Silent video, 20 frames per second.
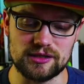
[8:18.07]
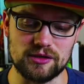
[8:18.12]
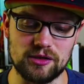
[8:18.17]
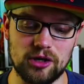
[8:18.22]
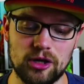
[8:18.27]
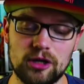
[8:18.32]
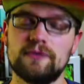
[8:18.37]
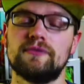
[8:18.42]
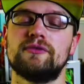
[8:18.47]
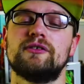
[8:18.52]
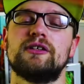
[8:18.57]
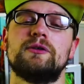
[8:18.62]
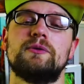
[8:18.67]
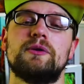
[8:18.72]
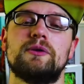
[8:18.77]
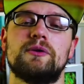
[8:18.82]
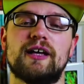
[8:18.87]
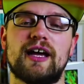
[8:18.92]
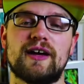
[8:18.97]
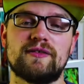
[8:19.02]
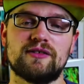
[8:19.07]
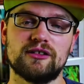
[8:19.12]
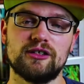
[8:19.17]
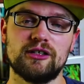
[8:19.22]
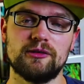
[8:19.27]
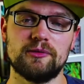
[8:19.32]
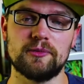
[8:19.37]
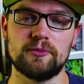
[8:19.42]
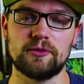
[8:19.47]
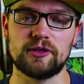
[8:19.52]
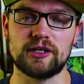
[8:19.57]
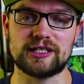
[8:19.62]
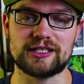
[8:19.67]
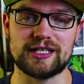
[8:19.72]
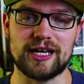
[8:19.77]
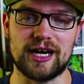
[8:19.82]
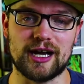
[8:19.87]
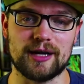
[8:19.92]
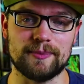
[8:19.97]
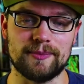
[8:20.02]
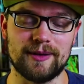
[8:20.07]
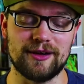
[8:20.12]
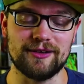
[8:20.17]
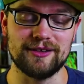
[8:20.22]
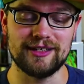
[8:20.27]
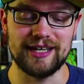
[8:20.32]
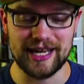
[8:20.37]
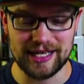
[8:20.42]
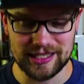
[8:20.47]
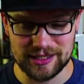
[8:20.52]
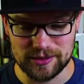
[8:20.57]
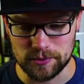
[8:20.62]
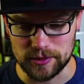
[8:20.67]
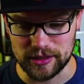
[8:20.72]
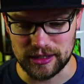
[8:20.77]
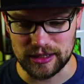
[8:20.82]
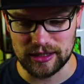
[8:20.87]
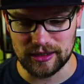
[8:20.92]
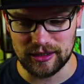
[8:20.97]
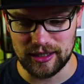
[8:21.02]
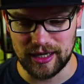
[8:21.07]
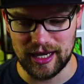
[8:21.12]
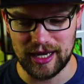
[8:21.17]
so hopefully we will have a little bit more to talk about next week.